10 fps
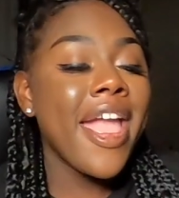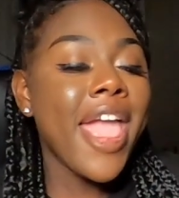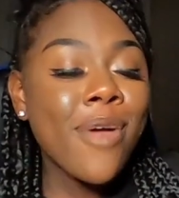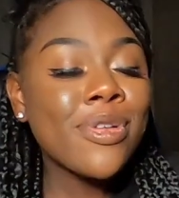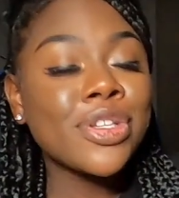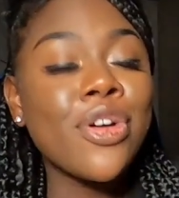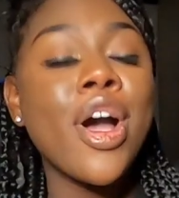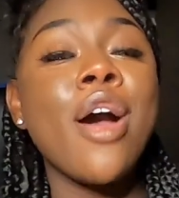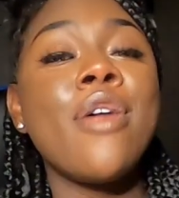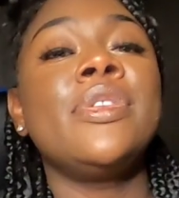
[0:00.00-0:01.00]
He was
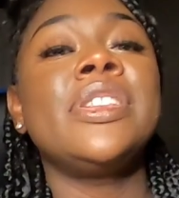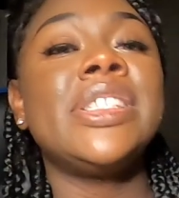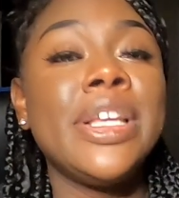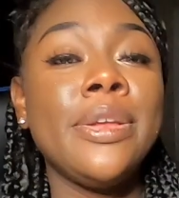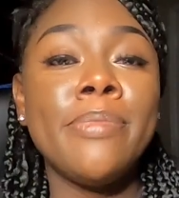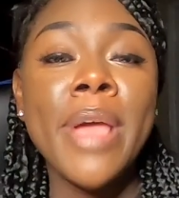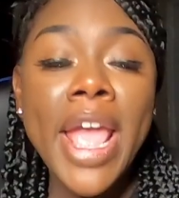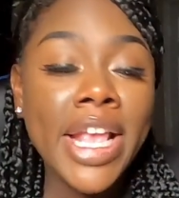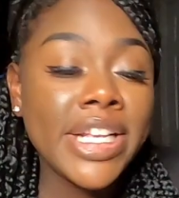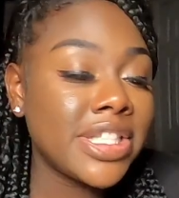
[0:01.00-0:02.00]
going home to see
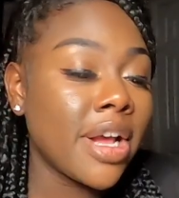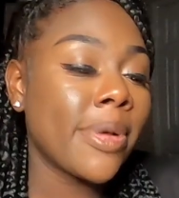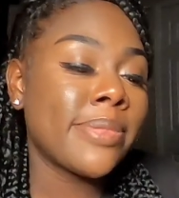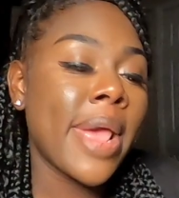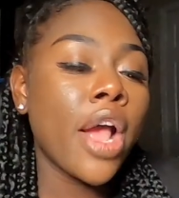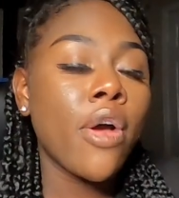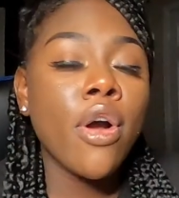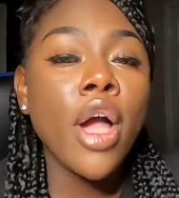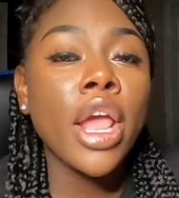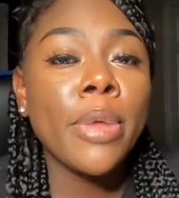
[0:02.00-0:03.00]
Bae. He's talking about somebody ain't going
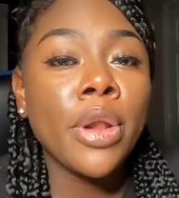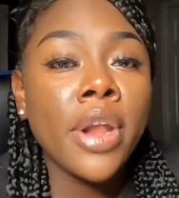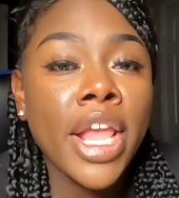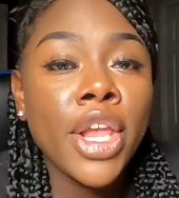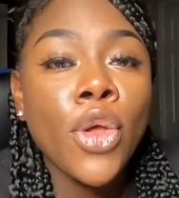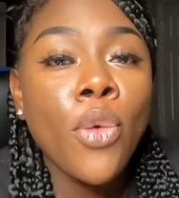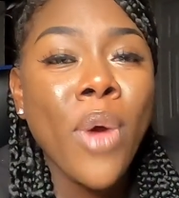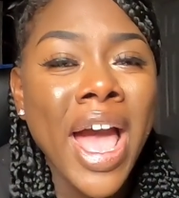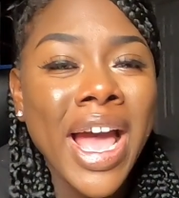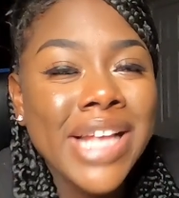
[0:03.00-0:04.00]
to call you in the middle of the night. You know
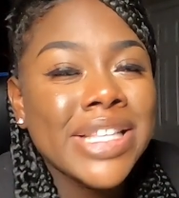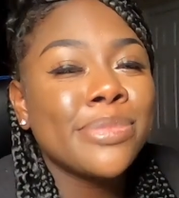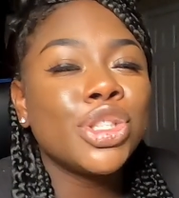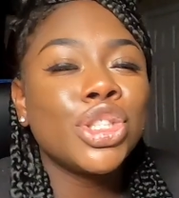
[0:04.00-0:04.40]
why? Because I'm